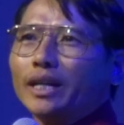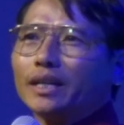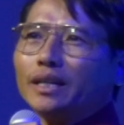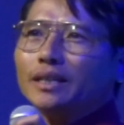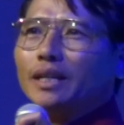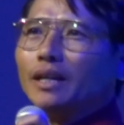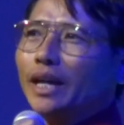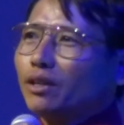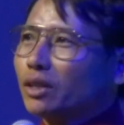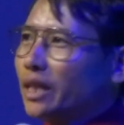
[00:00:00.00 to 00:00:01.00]
no, yeah,
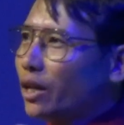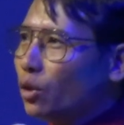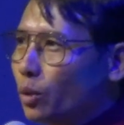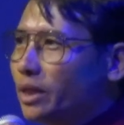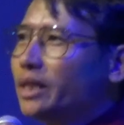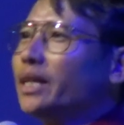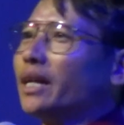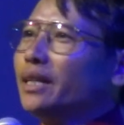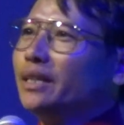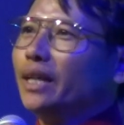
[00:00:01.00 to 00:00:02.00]
and then we tea
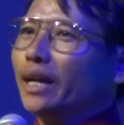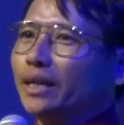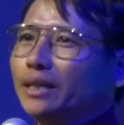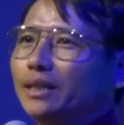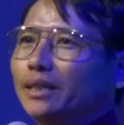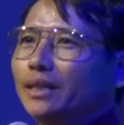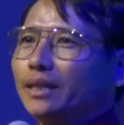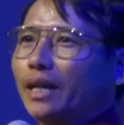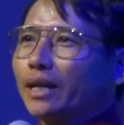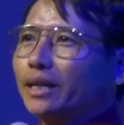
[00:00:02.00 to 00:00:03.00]
yard in the yard.
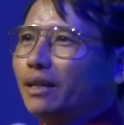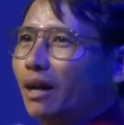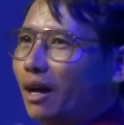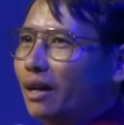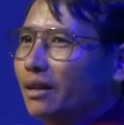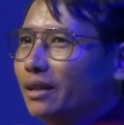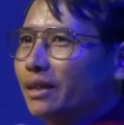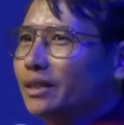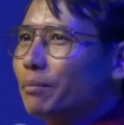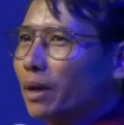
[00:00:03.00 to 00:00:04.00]
Nike it
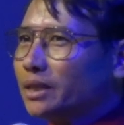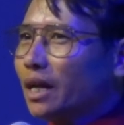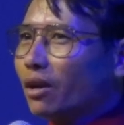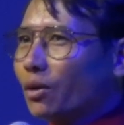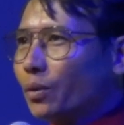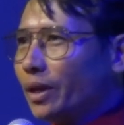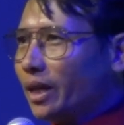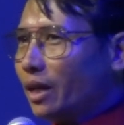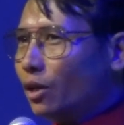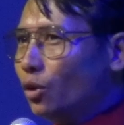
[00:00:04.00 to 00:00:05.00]
up, you match your lock
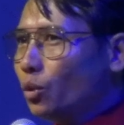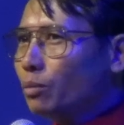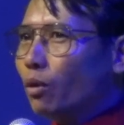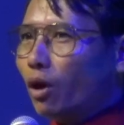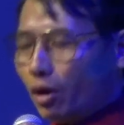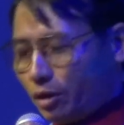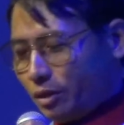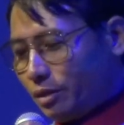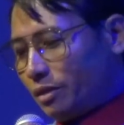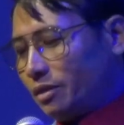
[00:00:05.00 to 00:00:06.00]
with Louis Bob.
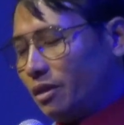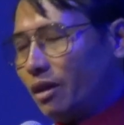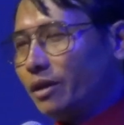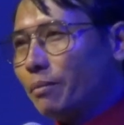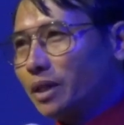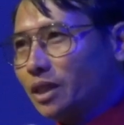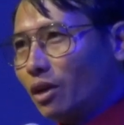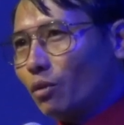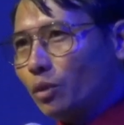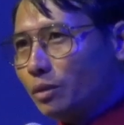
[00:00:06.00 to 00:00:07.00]
No, you match
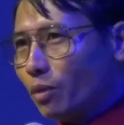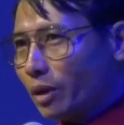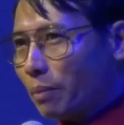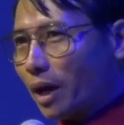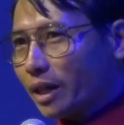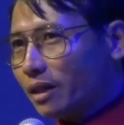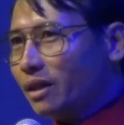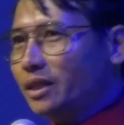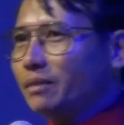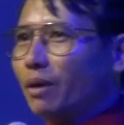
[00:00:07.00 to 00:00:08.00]
your lock with Louis Boy, your pocket,
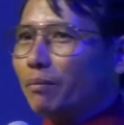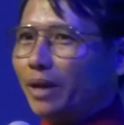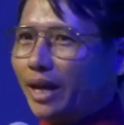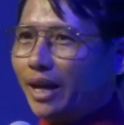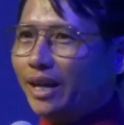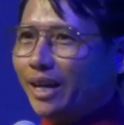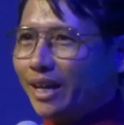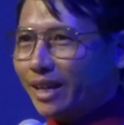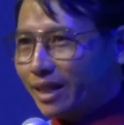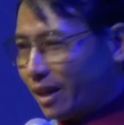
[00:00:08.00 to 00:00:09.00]
30 bubble,
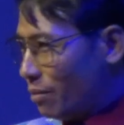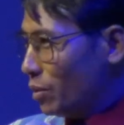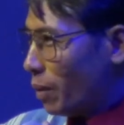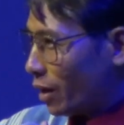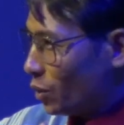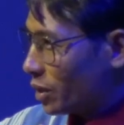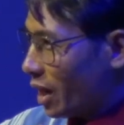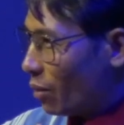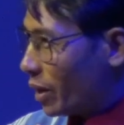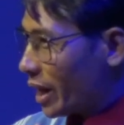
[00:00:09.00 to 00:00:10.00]
eh? Yes, I move part of
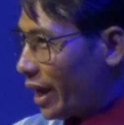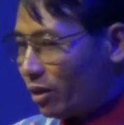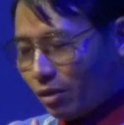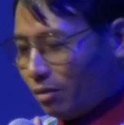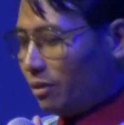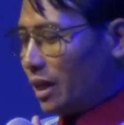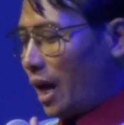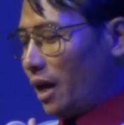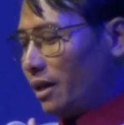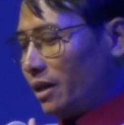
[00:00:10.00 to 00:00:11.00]
the work, Edward
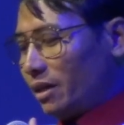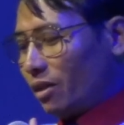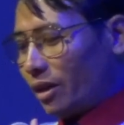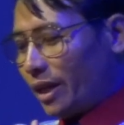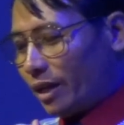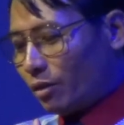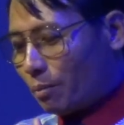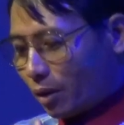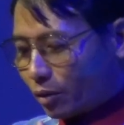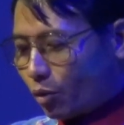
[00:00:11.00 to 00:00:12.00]
Uda. No, you end
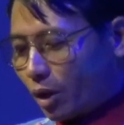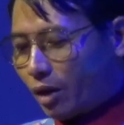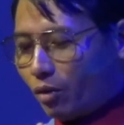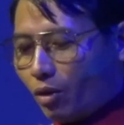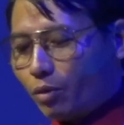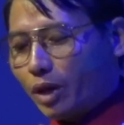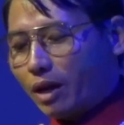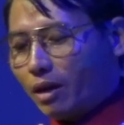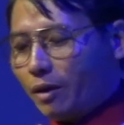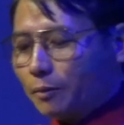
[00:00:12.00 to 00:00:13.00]
up mother court and all put
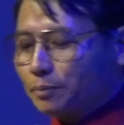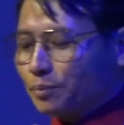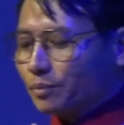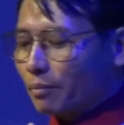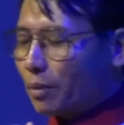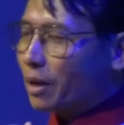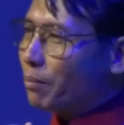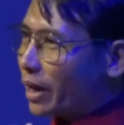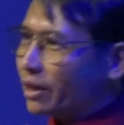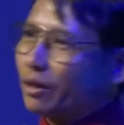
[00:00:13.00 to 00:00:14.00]
out on, but can
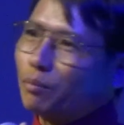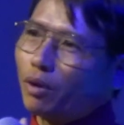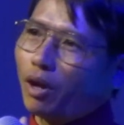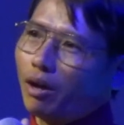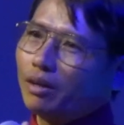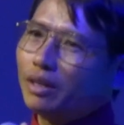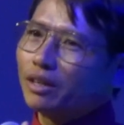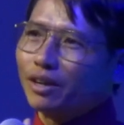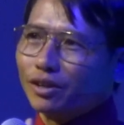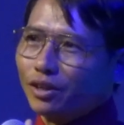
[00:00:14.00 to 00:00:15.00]
myself follow.
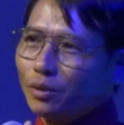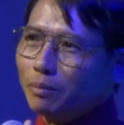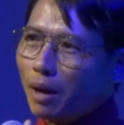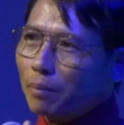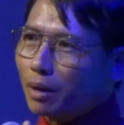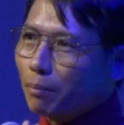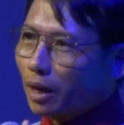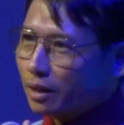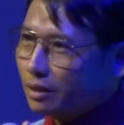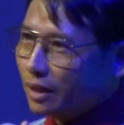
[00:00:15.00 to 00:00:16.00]
How could a new map, but can
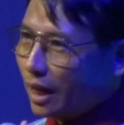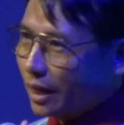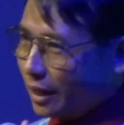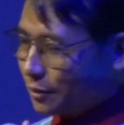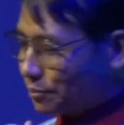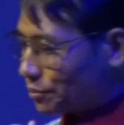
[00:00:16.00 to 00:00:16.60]
market too, like it?